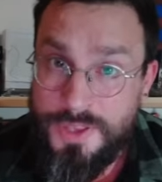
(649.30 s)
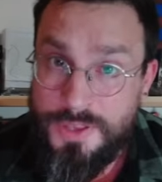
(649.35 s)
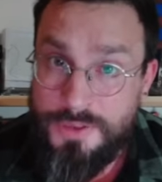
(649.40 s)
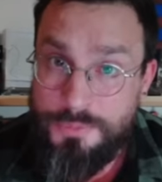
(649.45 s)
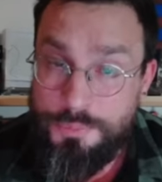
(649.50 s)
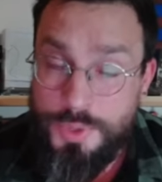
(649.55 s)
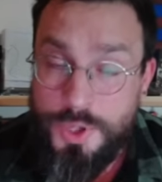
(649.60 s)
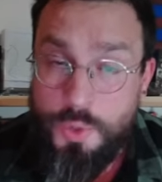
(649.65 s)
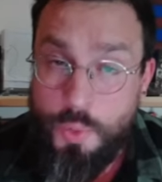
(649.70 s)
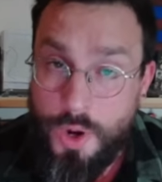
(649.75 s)

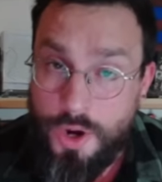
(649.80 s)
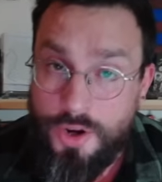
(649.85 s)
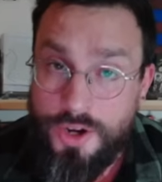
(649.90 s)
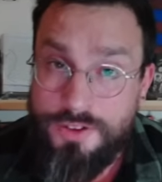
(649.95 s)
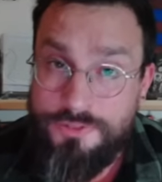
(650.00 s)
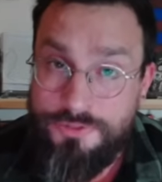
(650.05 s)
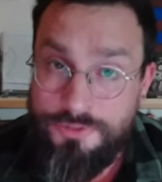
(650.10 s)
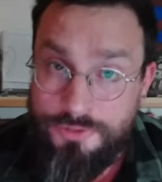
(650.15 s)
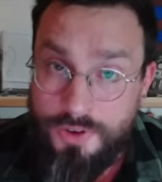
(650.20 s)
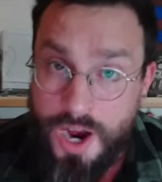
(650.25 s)
be
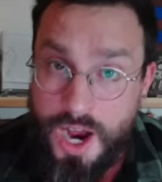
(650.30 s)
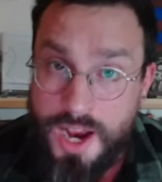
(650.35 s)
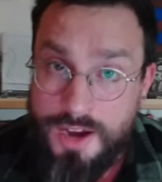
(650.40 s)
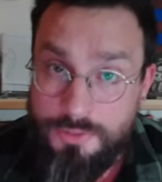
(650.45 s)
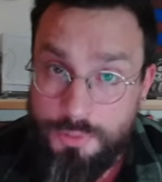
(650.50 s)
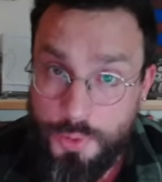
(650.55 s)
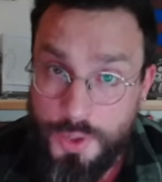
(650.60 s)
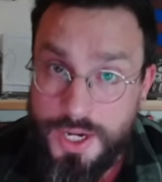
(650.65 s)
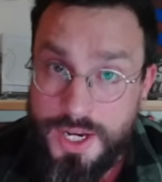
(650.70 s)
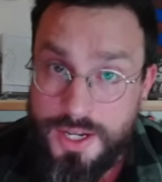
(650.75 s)
wearing
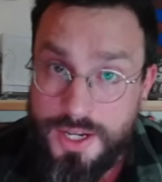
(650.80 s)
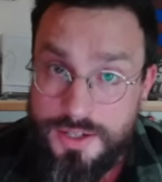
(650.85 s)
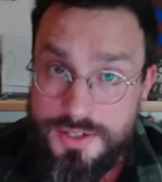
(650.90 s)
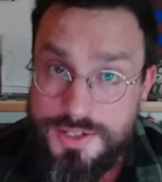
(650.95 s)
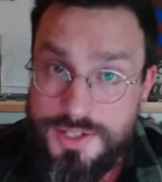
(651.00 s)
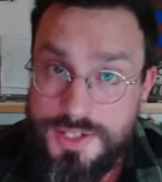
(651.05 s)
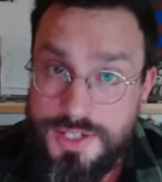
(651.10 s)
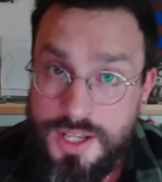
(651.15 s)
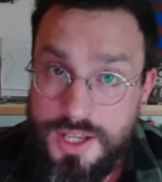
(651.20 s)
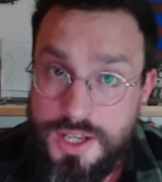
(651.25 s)
5
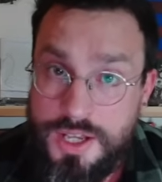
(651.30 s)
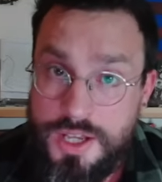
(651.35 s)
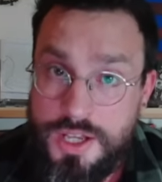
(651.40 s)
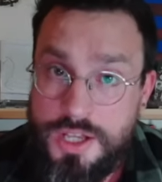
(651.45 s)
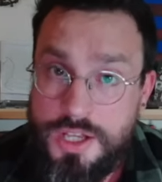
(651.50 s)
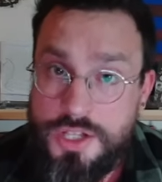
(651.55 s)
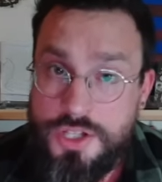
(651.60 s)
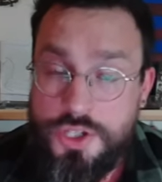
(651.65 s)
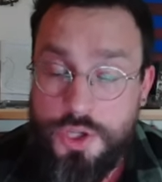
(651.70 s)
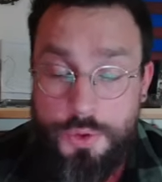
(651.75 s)
rings.
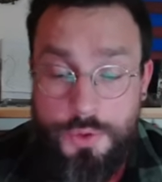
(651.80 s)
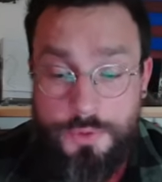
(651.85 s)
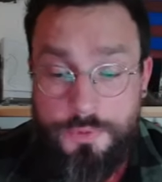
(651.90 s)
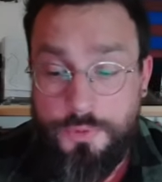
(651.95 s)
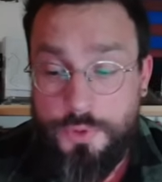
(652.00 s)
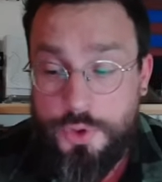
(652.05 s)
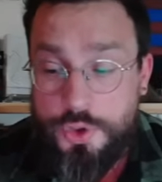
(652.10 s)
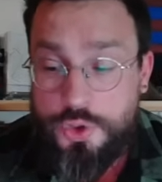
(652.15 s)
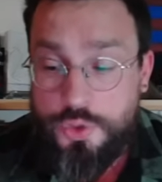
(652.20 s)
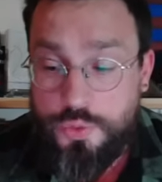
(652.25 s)
So the
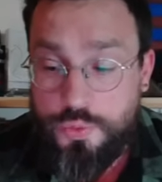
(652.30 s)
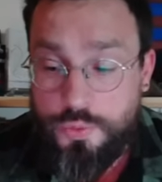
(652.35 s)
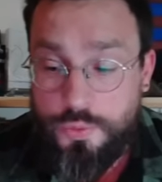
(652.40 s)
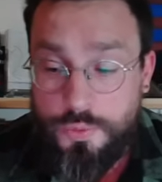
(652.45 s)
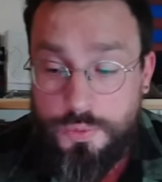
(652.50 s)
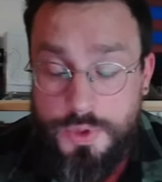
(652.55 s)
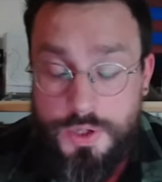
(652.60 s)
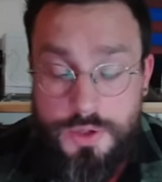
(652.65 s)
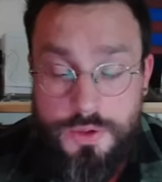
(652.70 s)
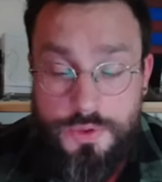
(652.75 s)

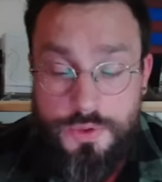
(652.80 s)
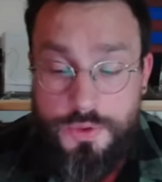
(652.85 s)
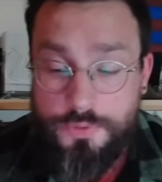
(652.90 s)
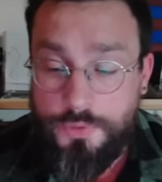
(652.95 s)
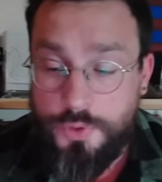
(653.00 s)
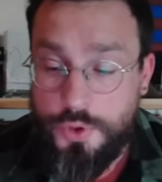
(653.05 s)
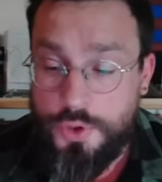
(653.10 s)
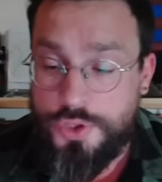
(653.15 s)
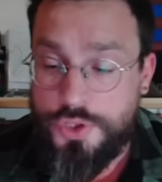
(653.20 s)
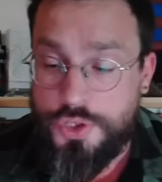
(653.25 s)

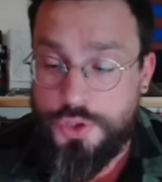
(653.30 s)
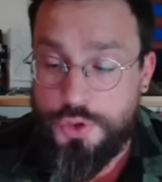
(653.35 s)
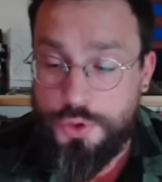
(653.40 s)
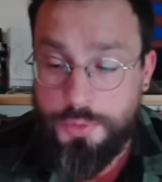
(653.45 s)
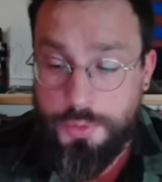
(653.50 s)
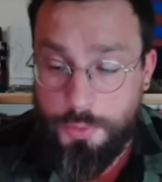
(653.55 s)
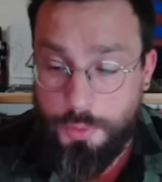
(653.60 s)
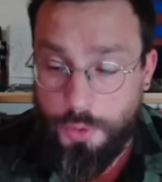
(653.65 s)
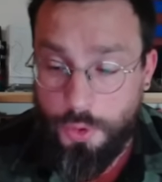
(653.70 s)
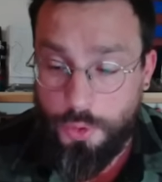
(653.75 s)
first
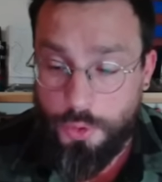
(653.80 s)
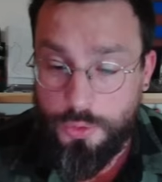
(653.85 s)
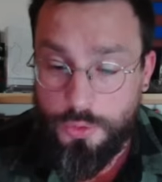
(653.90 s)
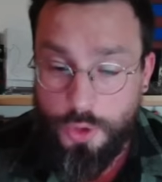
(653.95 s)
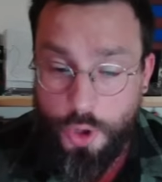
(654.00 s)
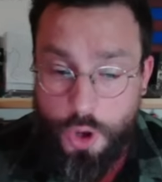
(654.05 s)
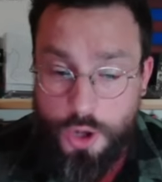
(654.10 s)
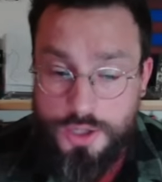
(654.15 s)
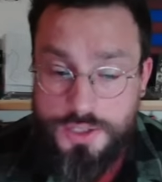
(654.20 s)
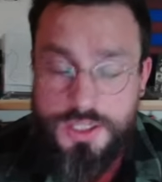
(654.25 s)
Super Bowl
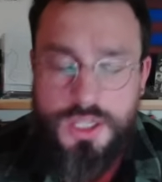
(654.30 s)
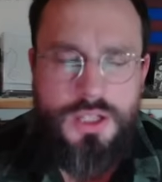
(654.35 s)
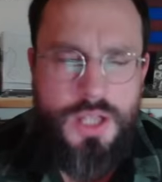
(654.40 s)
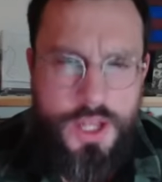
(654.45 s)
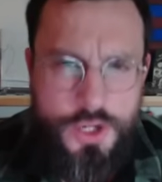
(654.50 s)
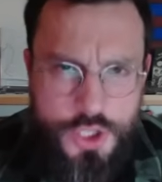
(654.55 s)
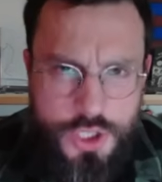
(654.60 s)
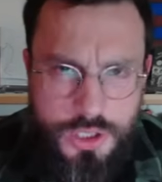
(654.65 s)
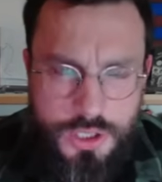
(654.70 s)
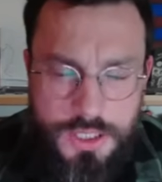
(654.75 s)
loss,
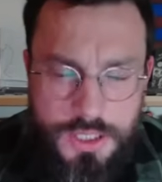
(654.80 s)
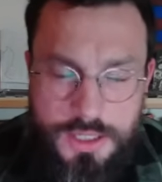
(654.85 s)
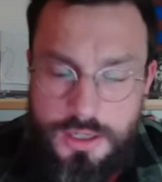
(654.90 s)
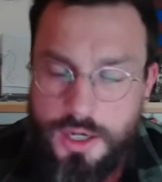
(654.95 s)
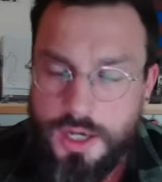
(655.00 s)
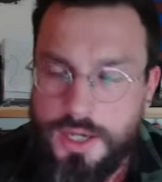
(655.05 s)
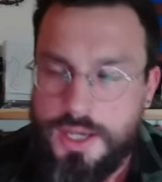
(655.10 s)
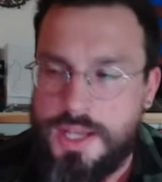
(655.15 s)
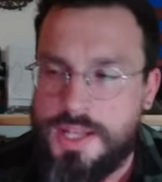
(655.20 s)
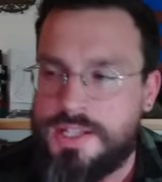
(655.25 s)
allegedly,
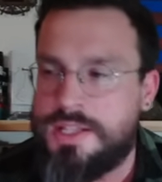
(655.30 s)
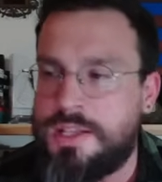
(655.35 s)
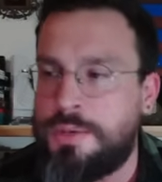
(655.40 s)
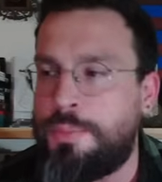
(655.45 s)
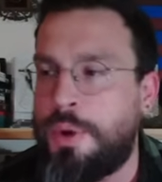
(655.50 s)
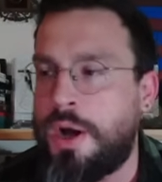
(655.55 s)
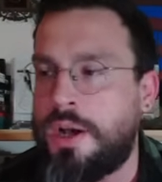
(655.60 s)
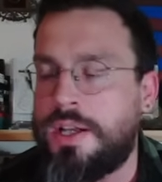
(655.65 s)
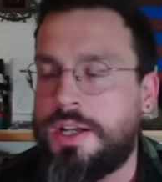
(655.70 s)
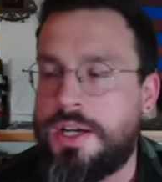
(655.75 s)
against the
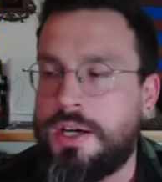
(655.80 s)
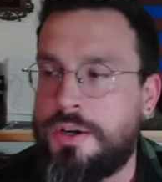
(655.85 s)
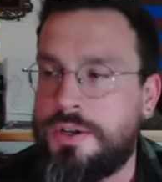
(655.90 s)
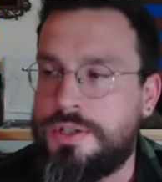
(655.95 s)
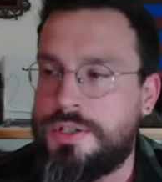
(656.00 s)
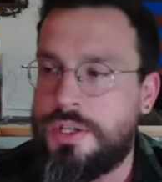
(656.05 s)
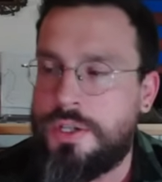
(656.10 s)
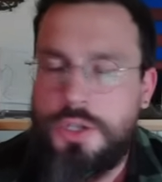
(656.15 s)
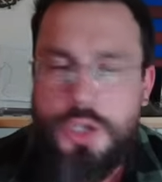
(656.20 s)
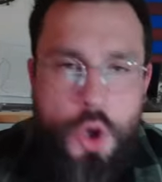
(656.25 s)

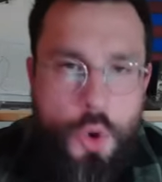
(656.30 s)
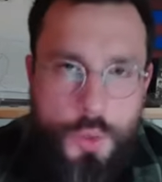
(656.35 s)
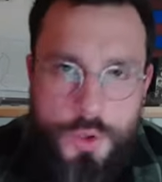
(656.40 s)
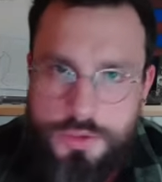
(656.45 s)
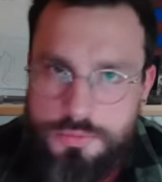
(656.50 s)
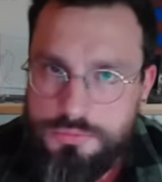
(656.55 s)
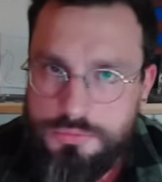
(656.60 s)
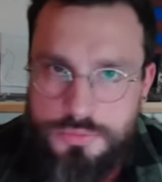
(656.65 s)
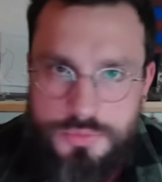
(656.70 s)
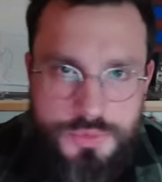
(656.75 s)
Buccaneers, no
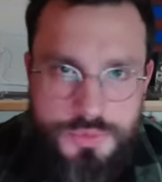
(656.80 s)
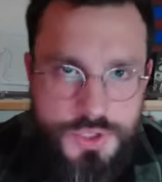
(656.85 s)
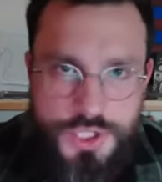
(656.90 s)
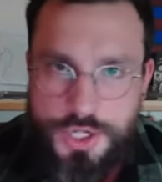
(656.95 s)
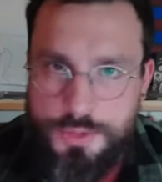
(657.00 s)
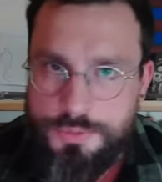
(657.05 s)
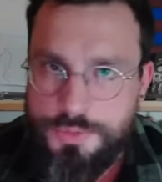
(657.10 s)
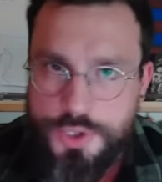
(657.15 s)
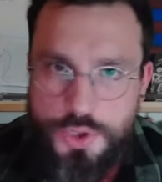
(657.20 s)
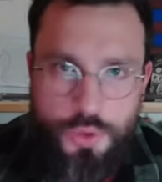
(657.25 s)
one
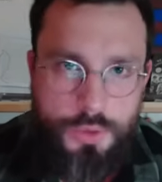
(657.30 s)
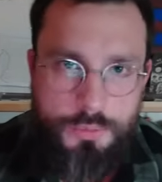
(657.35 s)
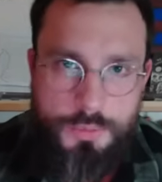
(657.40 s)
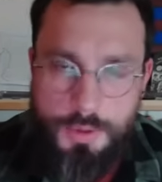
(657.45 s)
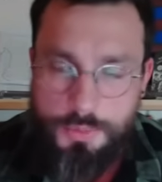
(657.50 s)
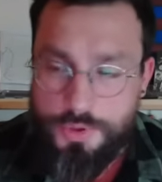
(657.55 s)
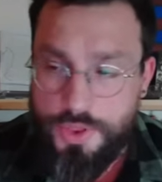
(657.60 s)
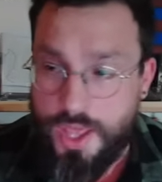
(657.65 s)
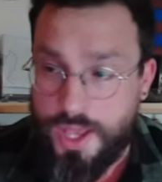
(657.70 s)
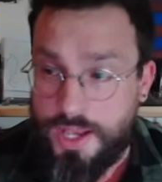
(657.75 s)
seems to
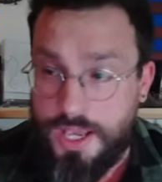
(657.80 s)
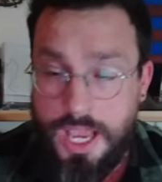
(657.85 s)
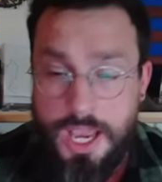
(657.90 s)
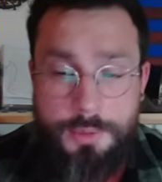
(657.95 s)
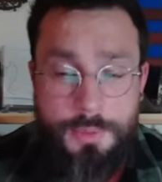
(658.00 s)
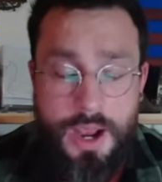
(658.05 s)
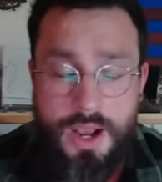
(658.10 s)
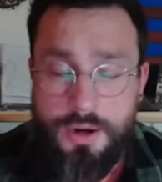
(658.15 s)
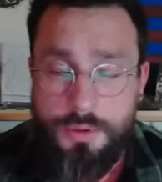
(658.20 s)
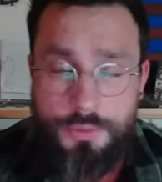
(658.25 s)
remember that
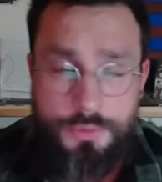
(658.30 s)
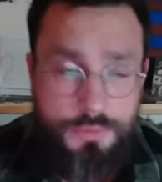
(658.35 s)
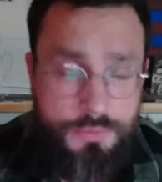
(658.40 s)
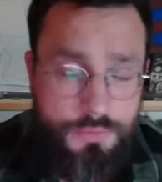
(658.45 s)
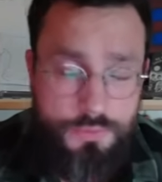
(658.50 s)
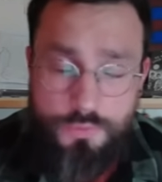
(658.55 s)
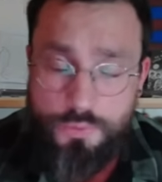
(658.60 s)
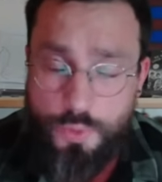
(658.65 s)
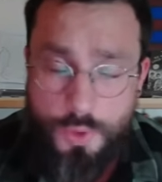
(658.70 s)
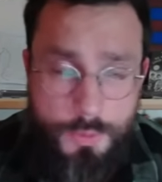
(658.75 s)
game. I don't
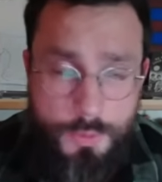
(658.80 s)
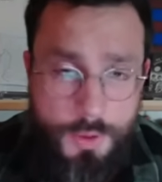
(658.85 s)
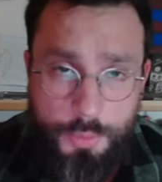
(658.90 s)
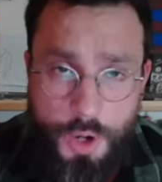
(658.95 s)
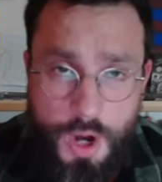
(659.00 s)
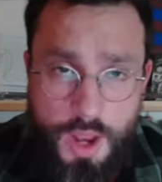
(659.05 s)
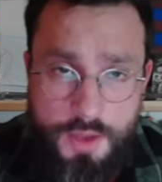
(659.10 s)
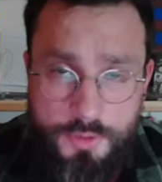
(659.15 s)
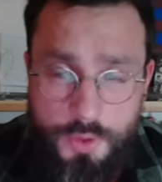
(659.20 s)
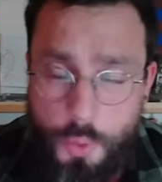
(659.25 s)
remember
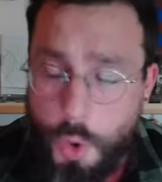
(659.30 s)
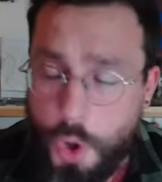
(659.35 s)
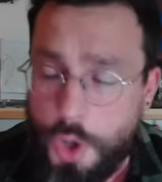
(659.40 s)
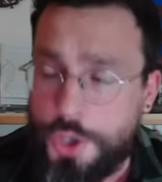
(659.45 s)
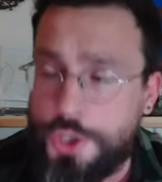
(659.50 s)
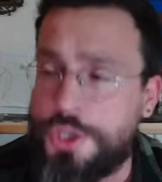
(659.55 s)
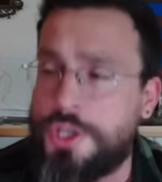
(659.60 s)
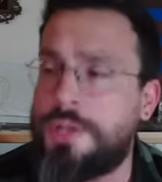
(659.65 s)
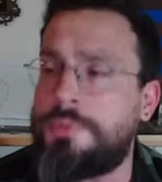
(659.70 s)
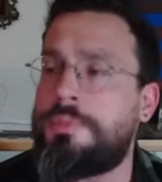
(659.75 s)
having
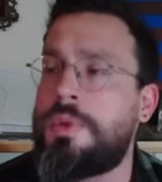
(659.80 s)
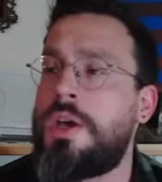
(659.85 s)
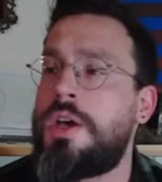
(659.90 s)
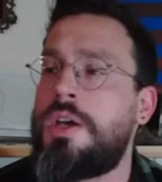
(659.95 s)
watched it.